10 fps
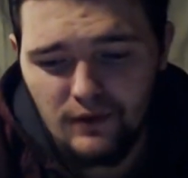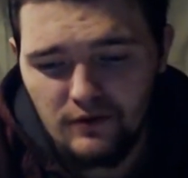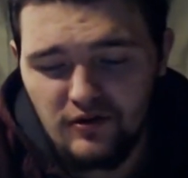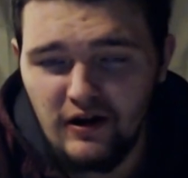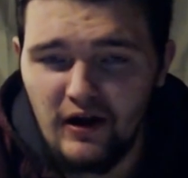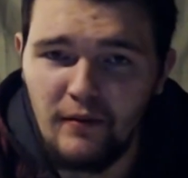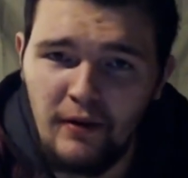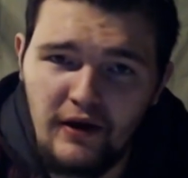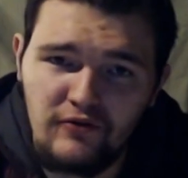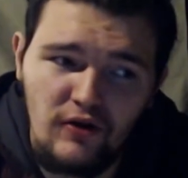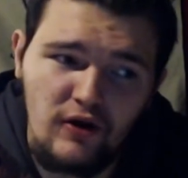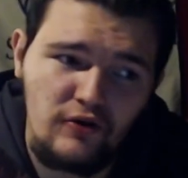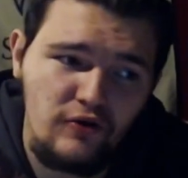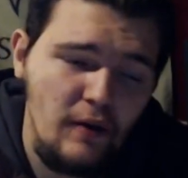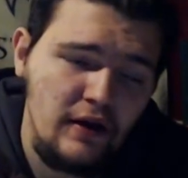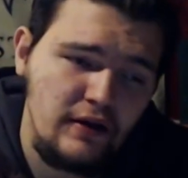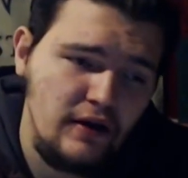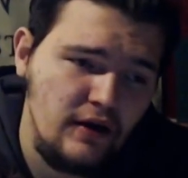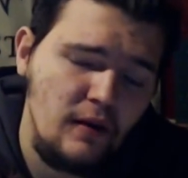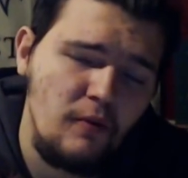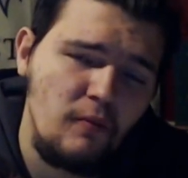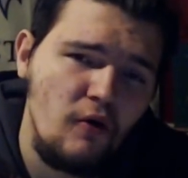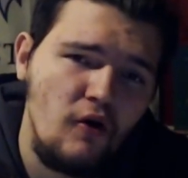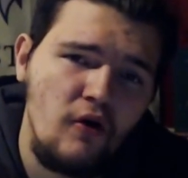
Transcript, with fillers: Check out the Patreon. We might get a couple more.